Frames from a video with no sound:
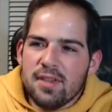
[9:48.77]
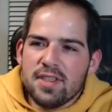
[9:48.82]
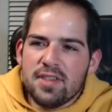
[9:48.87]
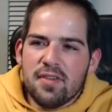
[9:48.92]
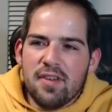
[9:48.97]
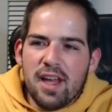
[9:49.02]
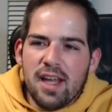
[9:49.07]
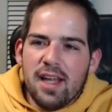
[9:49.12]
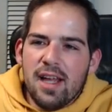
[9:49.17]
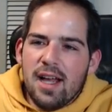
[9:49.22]
this
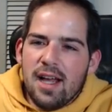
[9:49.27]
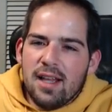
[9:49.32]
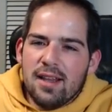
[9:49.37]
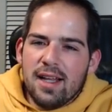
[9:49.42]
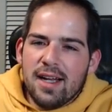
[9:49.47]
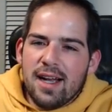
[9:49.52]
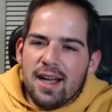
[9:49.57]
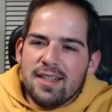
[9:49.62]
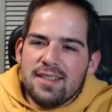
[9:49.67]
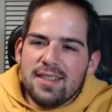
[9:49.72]
event.
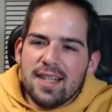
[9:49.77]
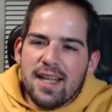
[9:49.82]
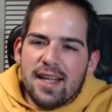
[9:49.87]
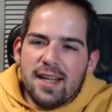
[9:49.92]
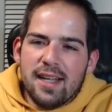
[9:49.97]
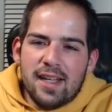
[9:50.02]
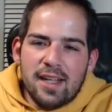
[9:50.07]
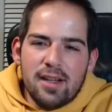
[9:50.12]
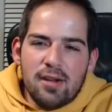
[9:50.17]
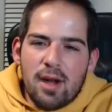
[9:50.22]
Like I
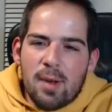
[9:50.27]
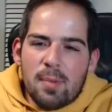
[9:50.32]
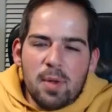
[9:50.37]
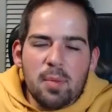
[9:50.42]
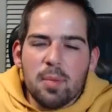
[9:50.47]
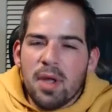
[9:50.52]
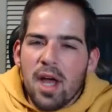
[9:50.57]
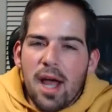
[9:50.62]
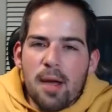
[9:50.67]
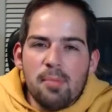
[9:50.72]
said, you know,
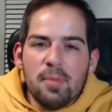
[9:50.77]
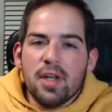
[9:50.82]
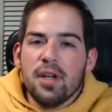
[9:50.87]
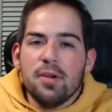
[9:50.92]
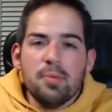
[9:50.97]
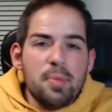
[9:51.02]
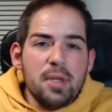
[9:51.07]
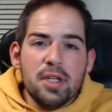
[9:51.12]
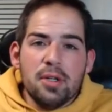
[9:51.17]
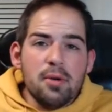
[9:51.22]
I'm
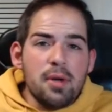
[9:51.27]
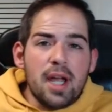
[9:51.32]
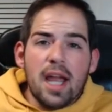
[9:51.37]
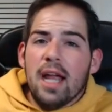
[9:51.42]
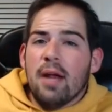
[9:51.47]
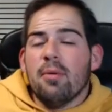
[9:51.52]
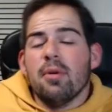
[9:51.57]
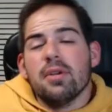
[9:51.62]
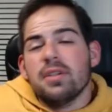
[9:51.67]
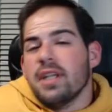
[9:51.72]
gonna be doing
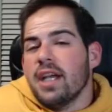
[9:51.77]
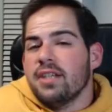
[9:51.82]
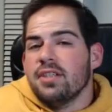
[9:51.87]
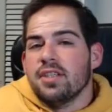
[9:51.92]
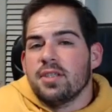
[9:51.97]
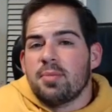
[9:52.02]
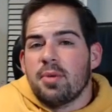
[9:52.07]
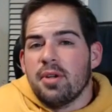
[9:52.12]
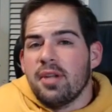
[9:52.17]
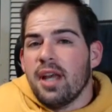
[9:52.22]
8
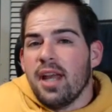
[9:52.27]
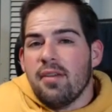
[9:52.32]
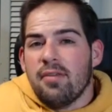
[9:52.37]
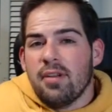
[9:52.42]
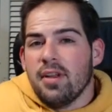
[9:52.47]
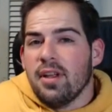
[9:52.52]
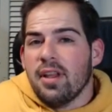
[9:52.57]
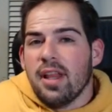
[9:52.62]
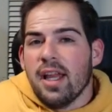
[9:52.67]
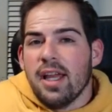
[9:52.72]
rotations per day
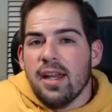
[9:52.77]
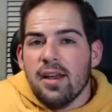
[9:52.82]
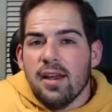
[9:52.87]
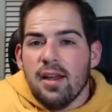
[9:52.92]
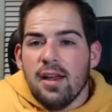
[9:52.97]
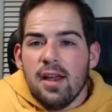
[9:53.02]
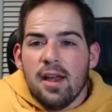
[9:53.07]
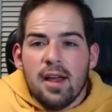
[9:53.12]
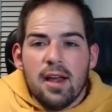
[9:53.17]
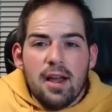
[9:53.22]
for
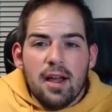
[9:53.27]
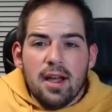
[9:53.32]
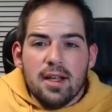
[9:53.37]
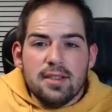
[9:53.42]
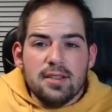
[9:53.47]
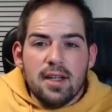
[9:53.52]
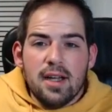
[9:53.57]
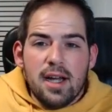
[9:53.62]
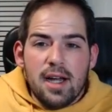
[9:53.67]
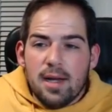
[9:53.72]
Yelena,
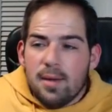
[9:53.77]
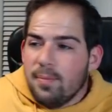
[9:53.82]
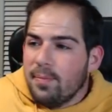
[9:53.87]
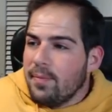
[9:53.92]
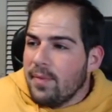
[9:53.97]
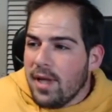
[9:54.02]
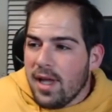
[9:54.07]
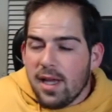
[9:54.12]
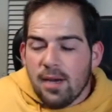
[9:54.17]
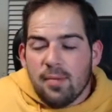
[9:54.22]

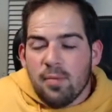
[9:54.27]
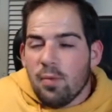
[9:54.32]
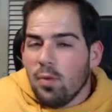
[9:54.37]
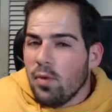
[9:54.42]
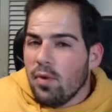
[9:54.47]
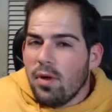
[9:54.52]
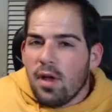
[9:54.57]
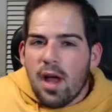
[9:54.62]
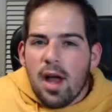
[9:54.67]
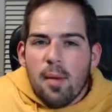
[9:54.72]
and
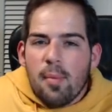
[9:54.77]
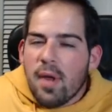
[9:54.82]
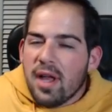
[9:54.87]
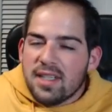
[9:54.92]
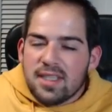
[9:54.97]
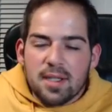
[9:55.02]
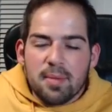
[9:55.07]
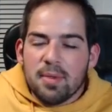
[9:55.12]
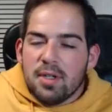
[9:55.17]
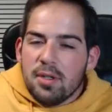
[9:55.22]
I'll
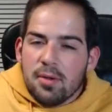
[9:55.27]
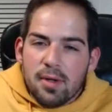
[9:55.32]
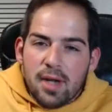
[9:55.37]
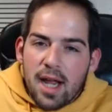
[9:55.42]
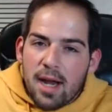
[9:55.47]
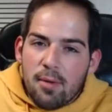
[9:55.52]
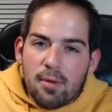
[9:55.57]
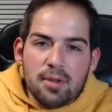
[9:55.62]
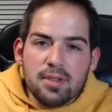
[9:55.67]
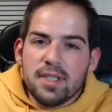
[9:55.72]
basically be doing
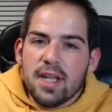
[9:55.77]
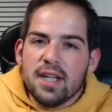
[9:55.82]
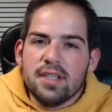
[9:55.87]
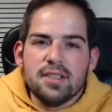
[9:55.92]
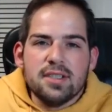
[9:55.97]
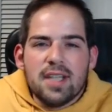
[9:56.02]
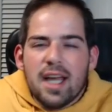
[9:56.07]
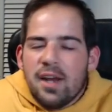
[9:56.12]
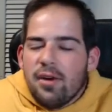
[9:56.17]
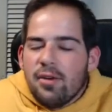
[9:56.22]
8
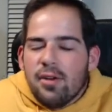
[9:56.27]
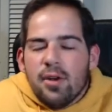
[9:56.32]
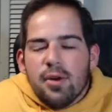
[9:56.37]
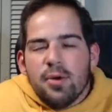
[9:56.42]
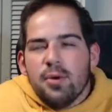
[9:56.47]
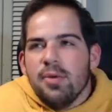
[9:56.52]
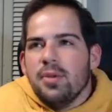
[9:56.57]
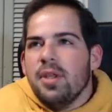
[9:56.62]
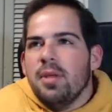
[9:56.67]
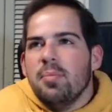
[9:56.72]
rotations. I don't know
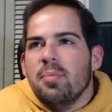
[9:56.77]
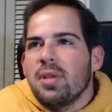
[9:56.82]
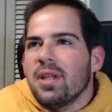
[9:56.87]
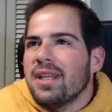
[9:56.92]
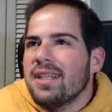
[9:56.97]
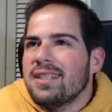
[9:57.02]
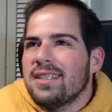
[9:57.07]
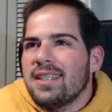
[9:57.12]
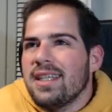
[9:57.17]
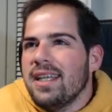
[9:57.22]
who the
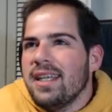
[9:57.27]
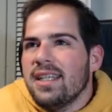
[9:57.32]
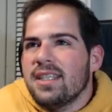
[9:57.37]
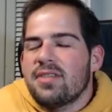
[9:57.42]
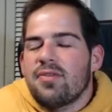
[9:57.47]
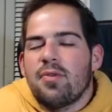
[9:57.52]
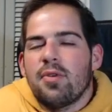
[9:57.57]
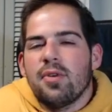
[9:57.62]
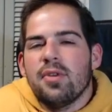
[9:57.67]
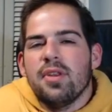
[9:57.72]
blitz is
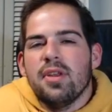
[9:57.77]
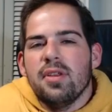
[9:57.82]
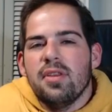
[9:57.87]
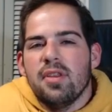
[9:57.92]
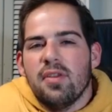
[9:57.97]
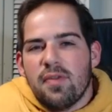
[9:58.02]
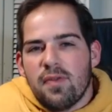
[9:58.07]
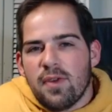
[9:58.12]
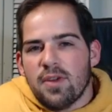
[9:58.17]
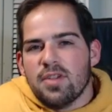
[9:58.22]
for
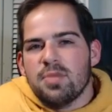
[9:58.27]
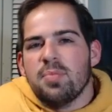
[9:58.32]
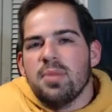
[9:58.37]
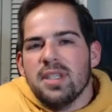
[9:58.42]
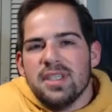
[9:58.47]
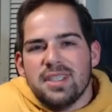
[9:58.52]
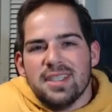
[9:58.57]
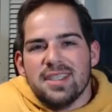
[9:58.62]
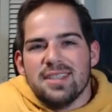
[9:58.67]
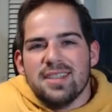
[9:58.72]
the first
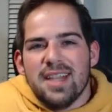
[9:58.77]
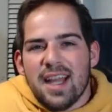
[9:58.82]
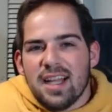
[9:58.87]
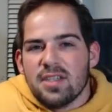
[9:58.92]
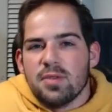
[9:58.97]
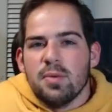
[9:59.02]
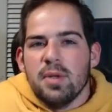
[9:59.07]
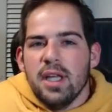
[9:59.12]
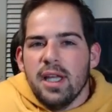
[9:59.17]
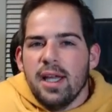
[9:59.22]
blitz is
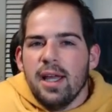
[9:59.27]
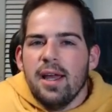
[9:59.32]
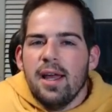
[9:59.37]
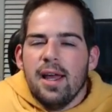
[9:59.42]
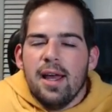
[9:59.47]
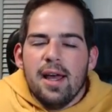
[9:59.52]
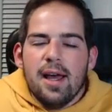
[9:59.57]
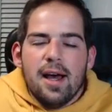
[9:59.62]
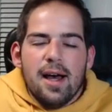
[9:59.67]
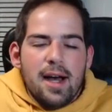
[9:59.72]
next week,
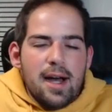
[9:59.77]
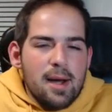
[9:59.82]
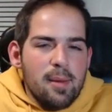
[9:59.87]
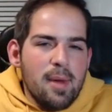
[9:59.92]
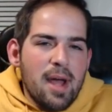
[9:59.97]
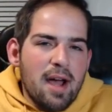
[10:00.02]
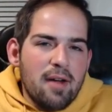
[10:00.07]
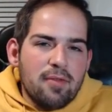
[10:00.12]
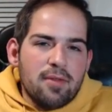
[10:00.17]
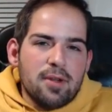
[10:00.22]

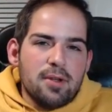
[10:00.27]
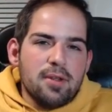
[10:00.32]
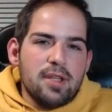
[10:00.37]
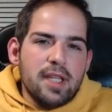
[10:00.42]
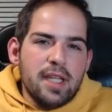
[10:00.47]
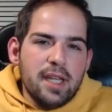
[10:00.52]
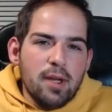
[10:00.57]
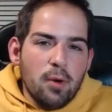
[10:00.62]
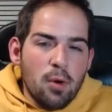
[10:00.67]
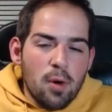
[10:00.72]
after
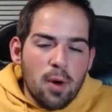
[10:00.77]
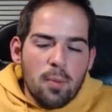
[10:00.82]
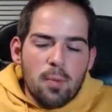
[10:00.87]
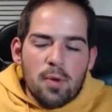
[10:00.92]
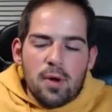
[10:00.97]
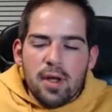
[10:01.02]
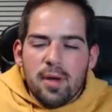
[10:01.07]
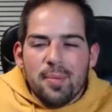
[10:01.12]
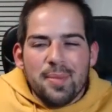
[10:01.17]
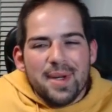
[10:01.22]
the orb
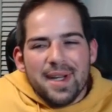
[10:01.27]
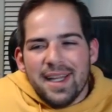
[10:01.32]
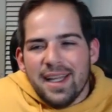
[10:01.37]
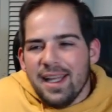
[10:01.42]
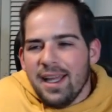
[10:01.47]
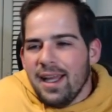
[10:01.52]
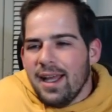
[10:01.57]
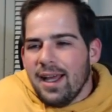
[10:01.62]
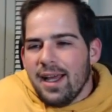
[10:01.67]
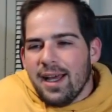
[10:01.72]
one, but
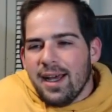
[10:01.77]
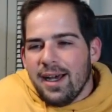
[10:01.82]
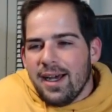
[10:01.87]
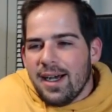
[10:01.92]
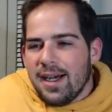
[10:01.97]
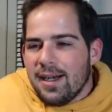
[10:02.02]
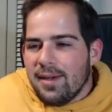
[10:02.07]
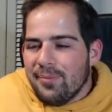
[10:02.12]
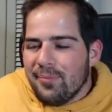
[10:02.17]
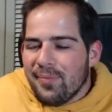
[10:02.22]

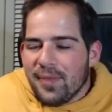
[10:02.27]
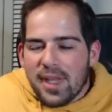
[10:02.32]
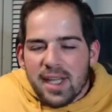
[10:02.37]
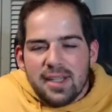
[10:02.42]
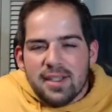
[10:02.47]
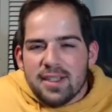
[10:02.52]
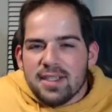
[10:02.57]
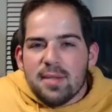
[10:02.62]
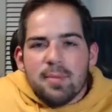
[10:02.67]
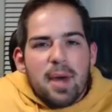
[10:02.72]
it
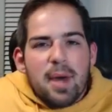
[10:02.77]
doesn't